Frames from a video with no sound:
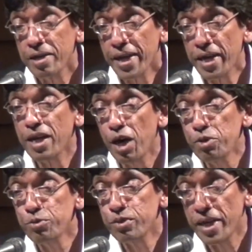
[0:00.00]
can
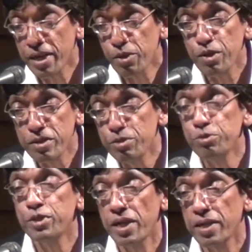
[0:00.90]
now take on the
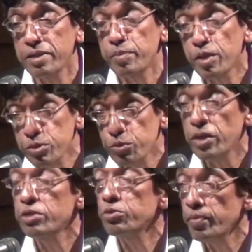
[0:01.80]
new challenge, because you are also